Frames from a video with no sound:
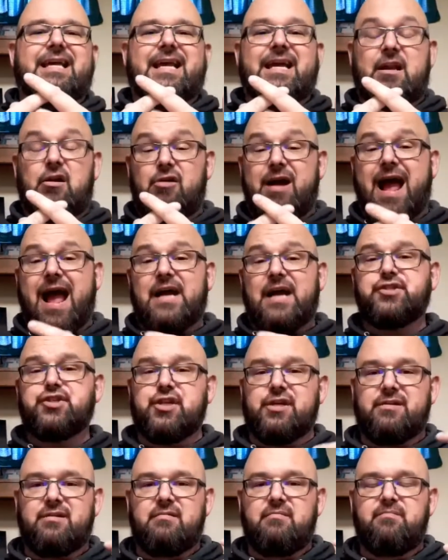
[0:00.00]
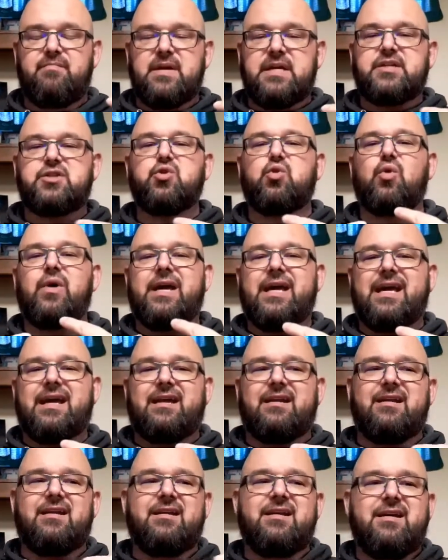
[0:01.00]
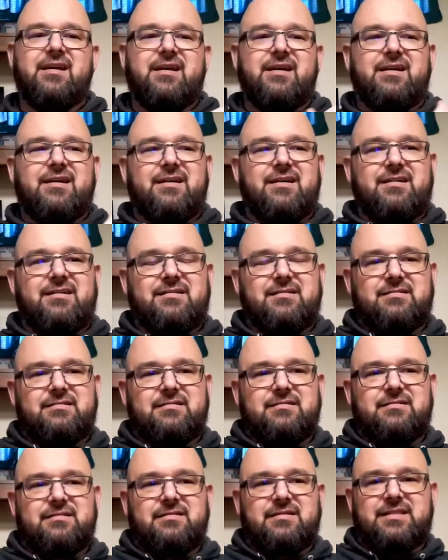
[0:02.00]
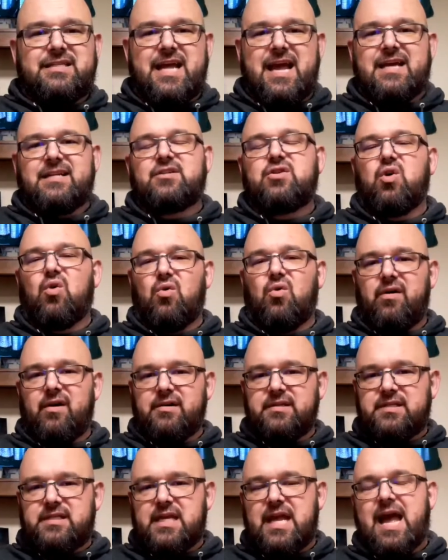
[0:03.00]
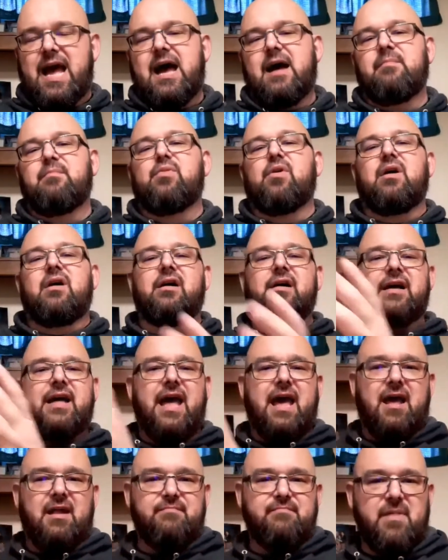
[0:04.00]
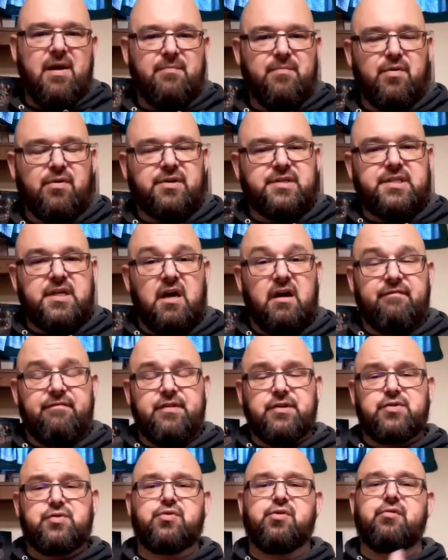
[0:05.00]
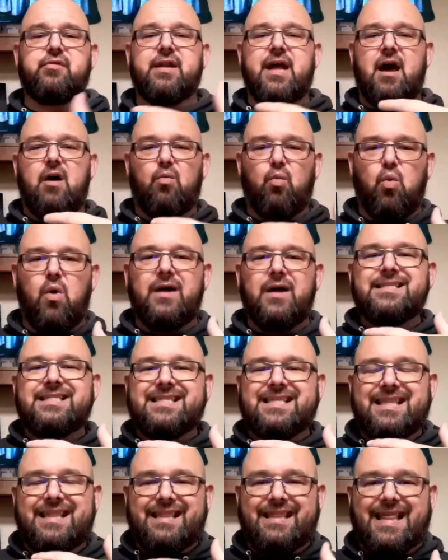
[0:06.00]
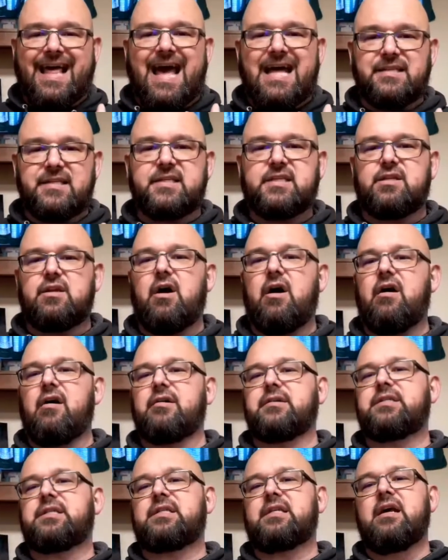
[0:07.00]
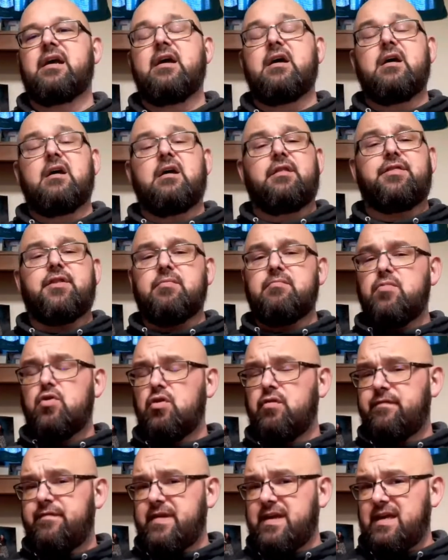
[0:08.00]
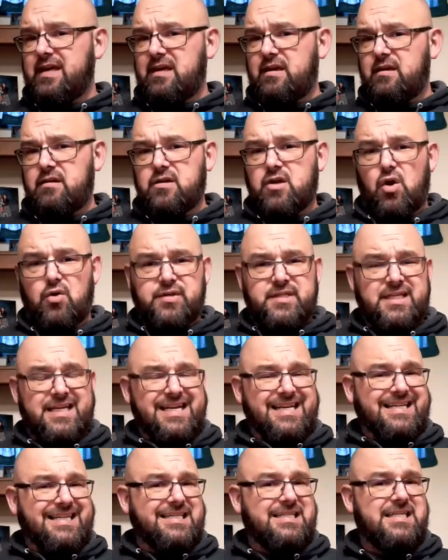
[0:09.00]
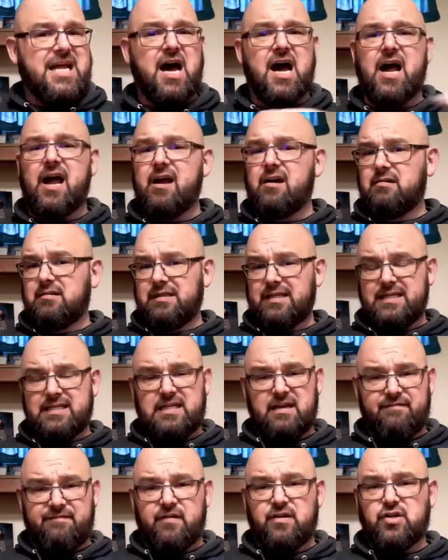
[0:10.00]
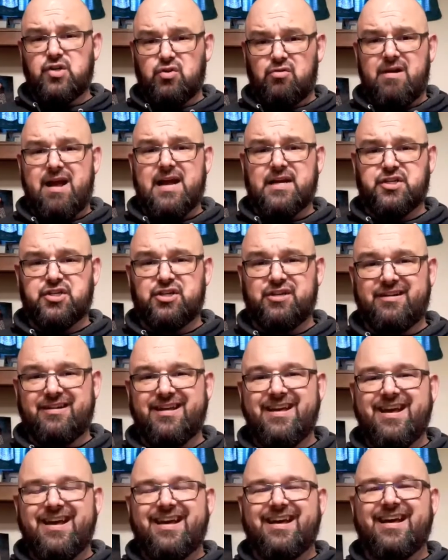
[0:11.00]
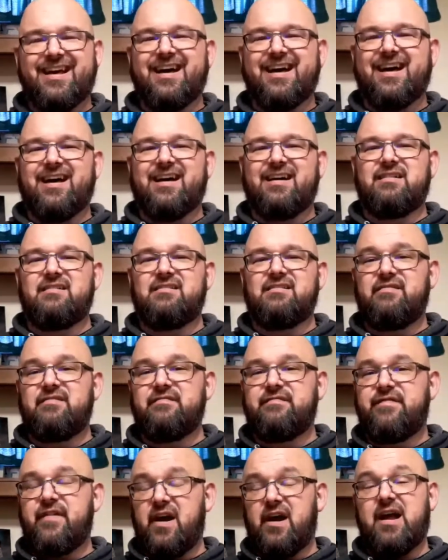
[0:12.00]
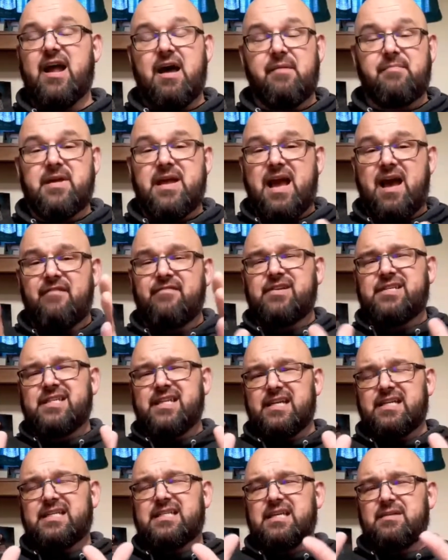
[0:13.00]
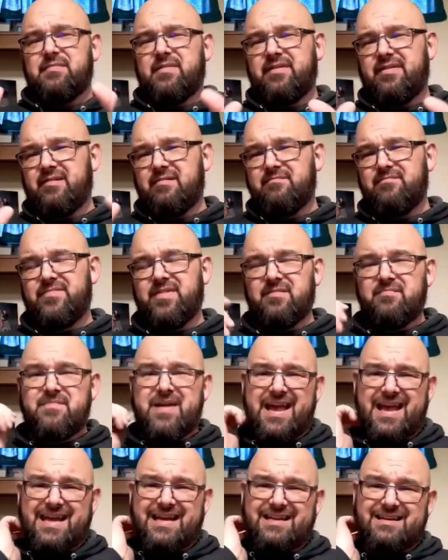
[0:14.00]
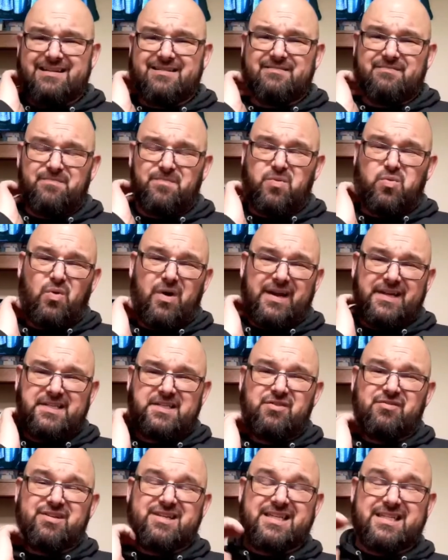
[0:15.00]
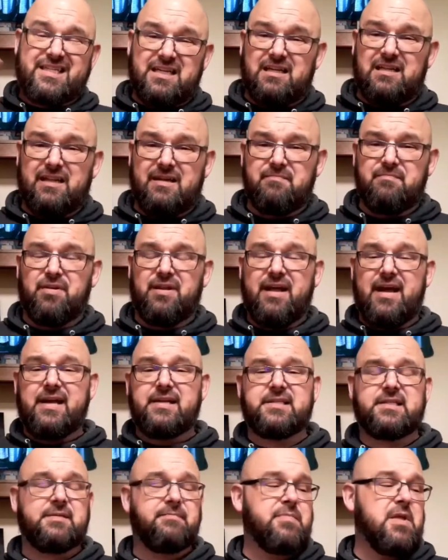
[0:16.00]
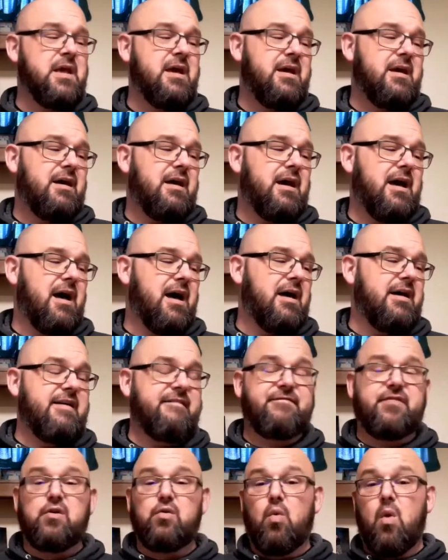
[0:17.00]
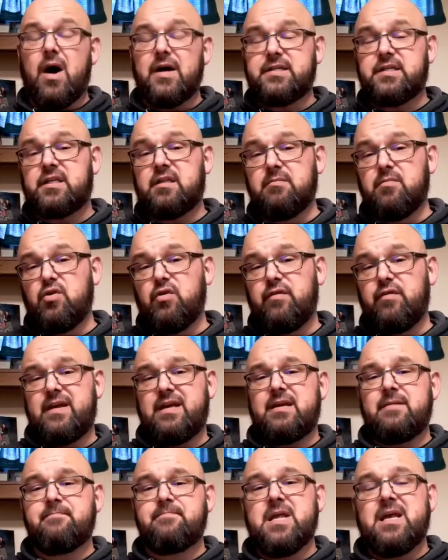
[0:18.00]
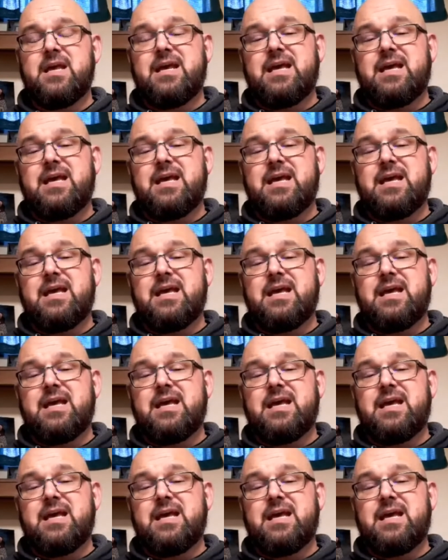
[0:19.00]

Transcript: interaction between Dan Torrance, Abra, and members of the True Knot. Once that starts, the movie goes in an entirely different direction. Obviously, some of the main points are still in place. If you watch the movie,